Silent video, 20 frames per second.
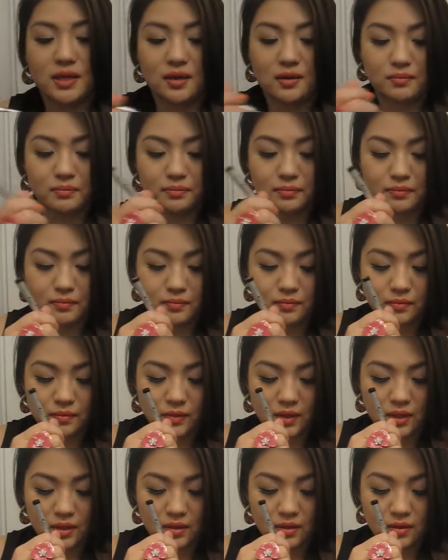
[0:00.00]
um,
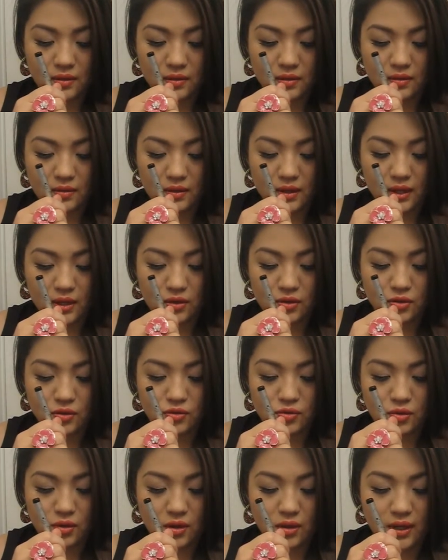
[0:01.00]
like you could
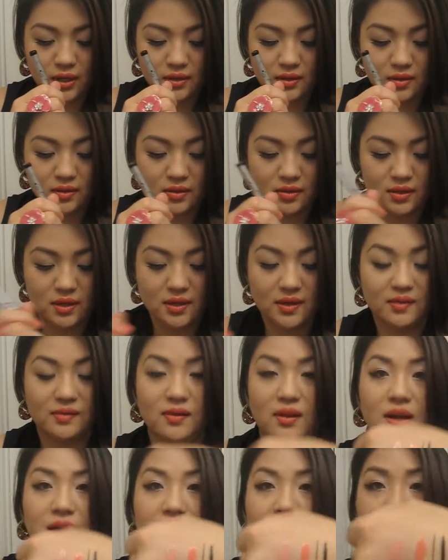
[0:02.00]
draw like the thinnest
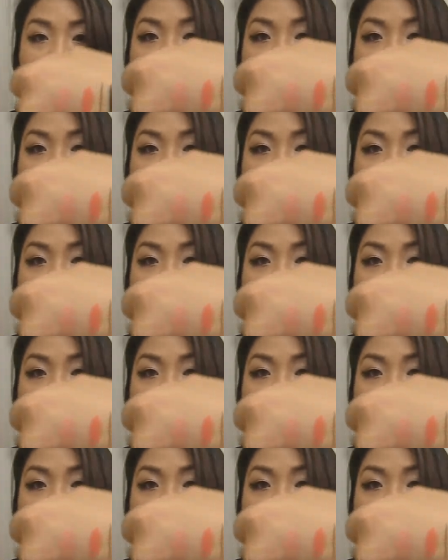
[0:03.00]
line